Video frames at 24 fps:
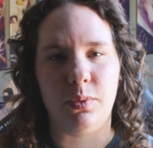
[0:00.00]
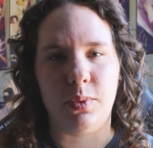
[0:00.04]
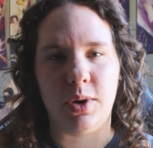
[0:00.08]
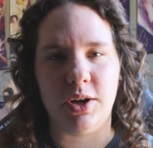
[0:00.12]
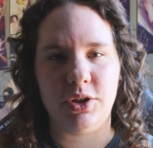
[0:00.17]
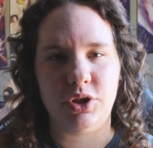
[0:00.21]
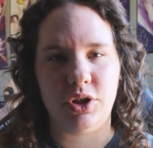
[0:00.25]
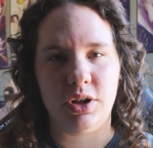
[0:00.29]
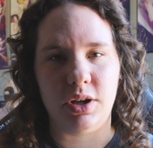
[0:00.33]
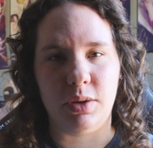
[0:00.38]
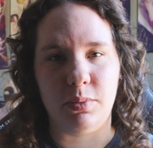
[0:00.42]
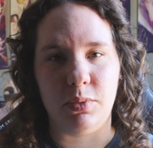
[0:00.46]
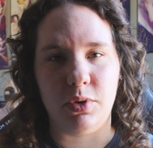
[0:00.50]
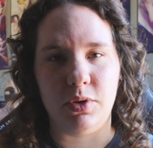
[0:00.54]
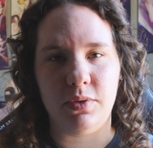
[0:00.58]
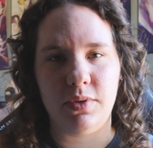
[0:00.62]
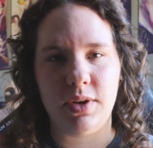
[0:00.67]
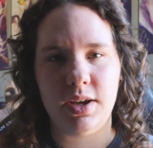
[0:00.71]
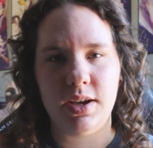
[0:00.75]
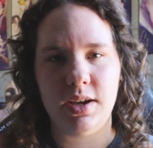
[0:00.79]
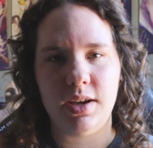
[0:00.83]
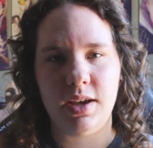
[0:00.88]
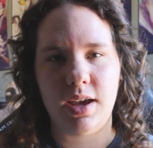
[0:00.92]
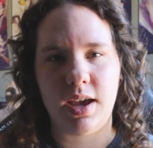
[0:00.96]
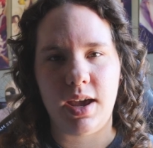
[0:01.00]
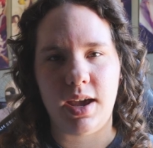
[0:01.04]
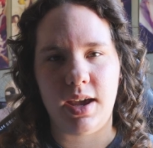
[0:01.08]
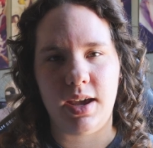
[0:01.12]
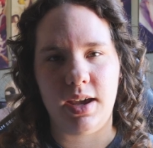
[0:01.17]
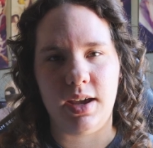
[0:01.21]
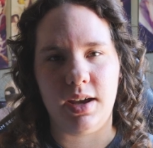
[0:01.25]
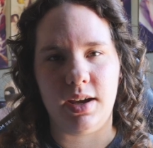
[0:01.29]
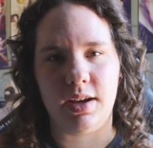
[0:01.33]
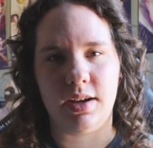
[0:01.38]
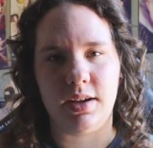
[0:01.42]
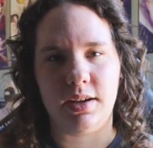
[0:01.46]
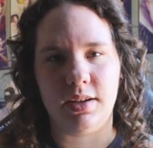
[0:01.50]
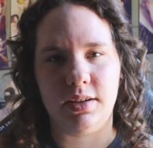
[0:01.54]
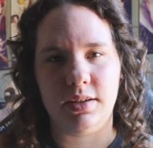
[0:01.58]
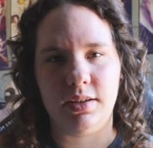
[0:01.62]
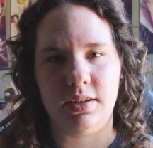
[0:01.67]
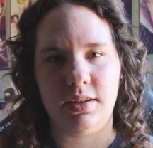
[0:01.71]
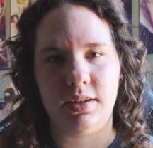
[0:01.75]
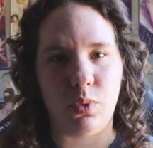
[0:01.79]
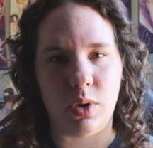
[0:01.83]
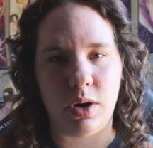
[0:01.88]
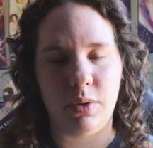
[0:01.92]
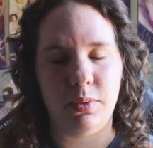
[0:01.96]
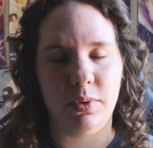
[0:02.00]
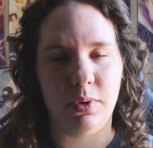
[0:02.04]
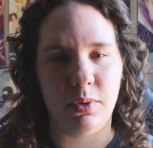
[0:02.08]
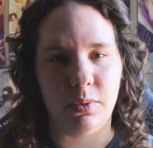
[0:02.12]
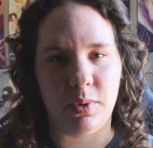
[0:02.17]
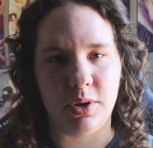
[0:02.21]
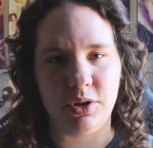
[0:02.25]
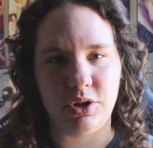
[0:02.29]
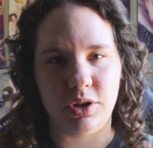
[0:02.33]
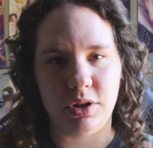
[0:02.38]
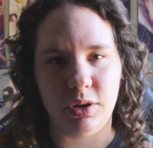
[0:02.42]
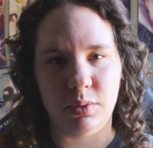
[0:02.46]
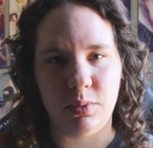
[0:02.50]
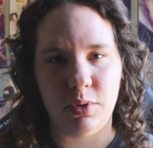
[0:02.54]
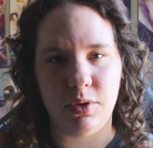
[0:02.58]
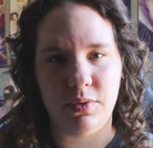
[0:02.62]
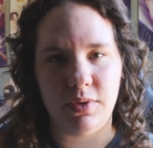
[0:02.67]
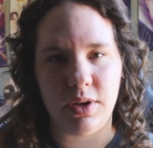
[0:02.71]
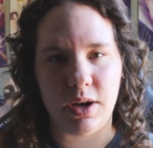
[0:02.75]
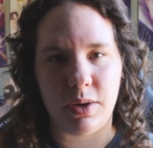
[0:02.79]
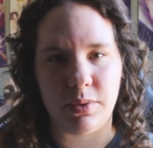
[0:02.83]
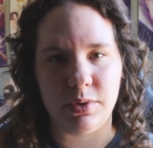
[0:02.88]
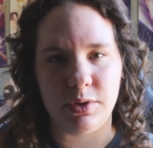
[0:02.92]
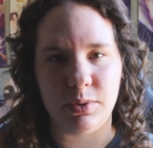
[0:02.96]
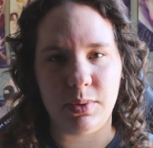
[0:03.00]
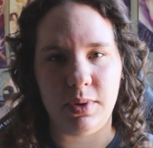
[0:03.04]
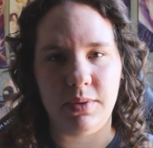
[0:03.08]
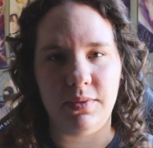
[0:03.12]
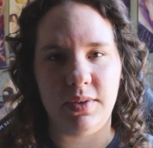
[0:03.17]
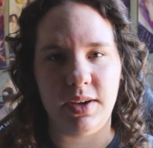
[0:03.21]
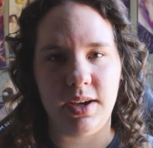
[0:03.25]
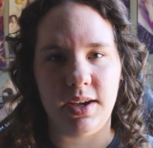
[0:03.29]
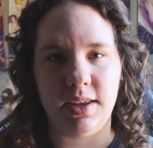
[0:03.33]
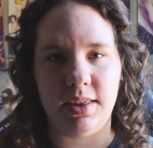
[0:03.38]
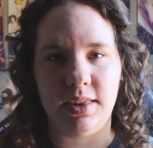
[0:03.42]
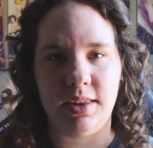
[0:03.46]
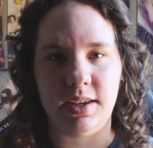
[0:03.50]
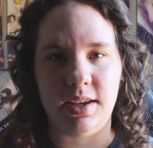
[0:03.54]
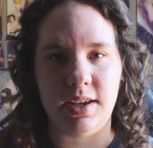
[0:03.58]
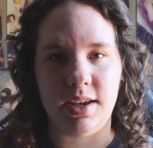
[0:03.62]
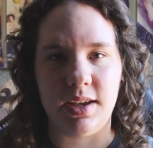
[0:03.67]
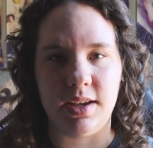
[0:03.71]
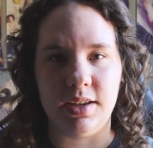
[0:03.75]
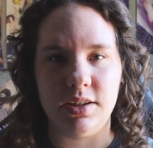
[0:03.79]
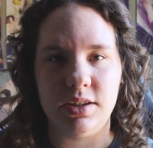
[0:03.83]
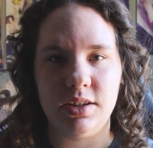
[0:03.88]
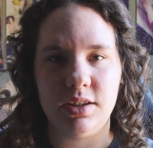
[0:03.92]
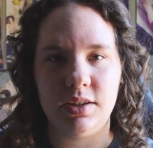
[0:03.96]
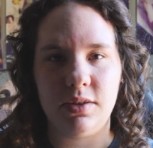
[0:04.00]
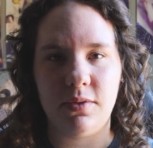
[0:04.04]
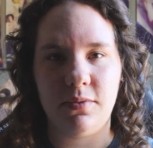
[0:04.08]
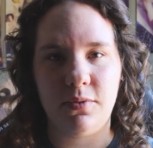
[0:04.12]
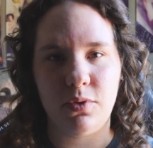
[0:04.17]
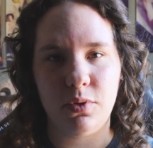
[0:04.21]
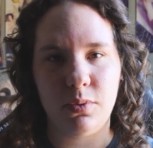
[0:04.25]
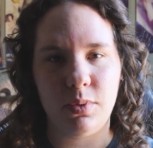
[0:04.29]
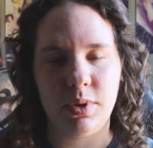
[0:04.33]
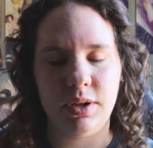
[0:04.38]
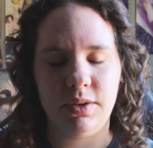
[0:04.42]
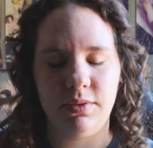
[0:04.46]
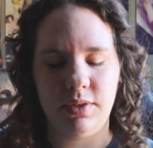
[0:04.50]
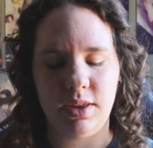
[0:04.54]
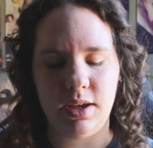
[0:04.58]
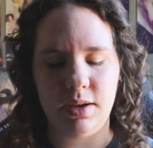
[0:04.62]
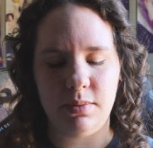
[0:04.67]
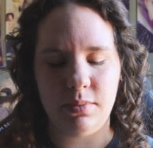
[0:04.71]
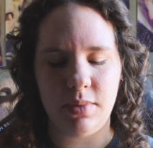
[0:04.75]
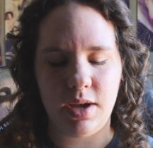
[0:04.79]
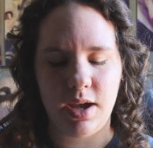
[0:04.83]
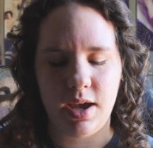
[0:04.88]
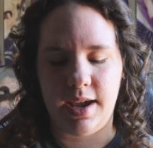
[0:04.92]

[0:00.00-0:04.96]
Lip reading: watching a movie, and while we were watching the movie, I was weaving in the ends for one of them,